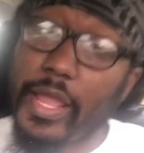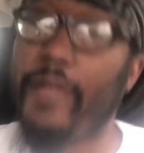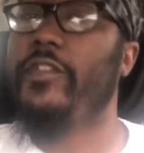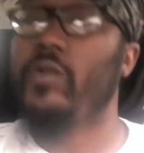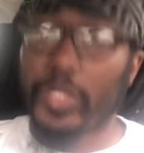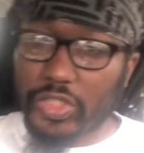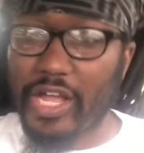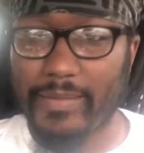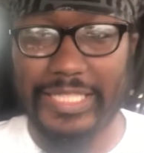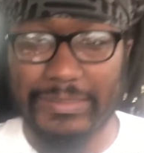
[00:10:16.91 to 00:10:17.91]
If you want to
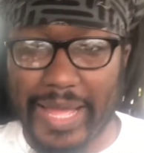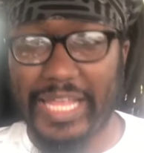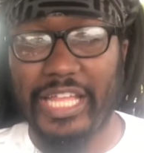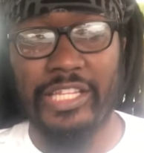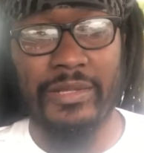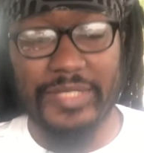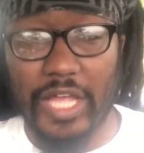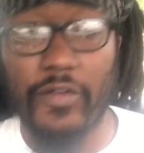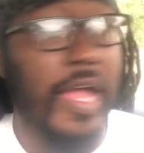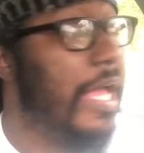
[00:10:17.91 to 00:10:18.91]
talk about somebody healing
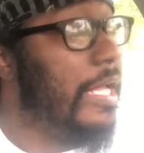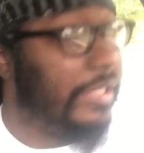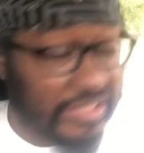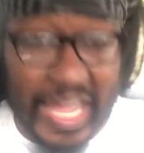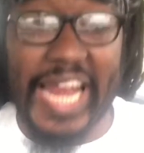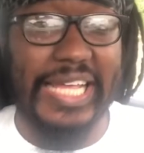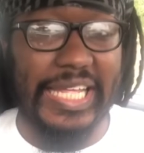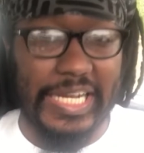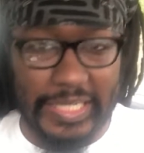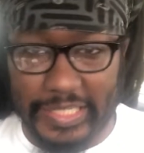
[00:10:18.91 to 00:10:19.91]
himself, Static
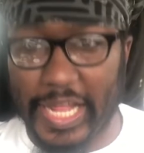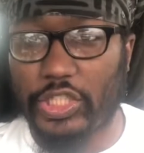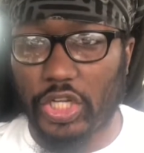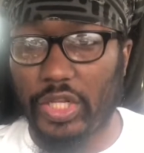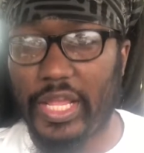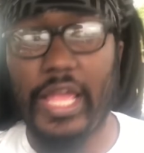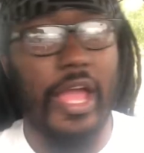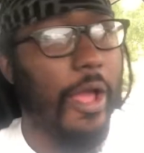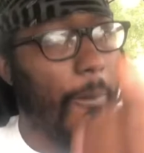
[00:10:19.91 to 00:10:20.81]
can literally